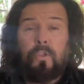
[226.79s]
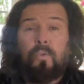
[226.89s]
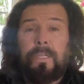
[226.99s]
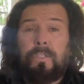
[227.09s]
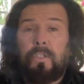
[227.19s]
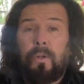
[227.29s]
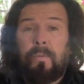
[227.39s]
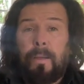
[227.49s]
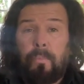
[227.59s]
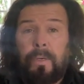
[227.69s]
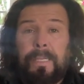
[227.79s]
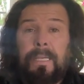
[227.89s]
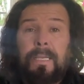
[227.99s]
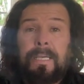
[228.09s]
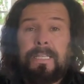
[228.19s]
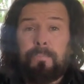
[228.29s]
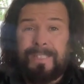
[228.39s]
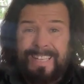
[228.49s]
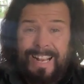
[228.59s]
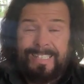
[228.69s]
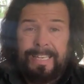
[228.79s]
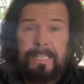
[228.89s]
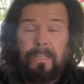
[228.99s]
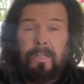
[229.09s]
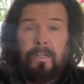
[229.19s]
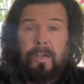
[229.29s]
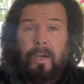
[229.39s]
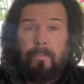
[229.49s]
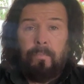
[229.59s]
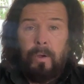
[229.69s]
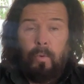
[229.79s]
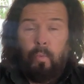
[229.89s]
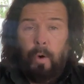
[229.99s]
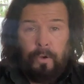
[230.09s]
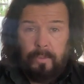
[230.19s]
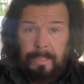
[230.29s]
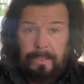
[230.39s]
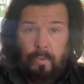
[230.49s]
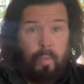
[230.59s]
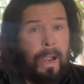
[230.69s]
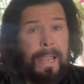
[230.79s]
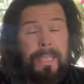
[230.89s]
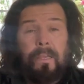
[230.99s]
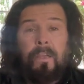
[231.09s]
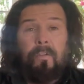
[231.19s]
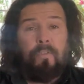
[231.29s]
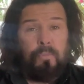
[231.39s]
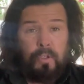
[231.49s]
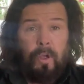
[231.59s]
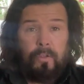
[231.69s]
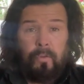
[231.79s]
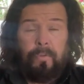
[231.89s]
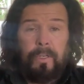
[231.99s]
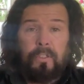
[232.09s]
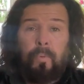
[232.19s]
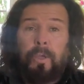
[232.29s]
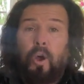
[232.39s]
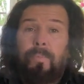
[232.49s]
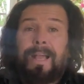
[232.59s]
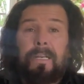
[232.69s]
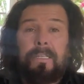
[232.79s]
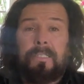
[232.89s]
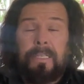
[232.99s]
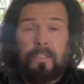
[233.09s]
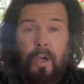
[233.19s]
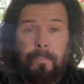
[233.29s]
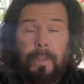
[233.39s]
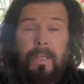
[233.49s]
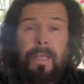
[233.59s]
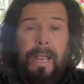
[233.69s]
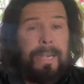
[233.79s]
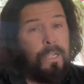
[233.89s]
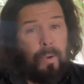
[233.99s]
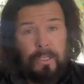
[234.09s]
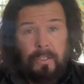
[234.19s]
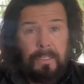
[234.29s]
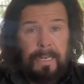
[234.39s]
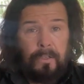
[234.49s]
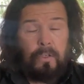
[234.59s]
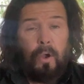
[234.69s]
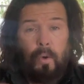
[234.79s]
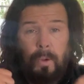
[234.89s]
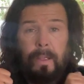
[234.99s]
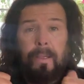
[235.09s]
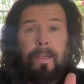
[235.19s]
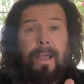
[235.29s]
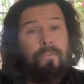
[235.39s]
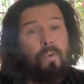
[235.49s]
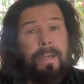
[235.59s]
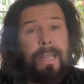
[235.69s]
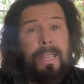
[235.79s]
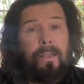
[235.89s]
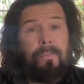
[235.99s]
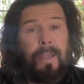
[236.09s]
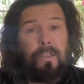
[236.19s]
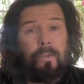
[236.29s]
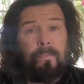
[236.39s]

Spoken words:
You need to know that money is protected 100% of the way from start to finish. And we hope that clears things up. Any questions, let us know. Have a great day, and thank you.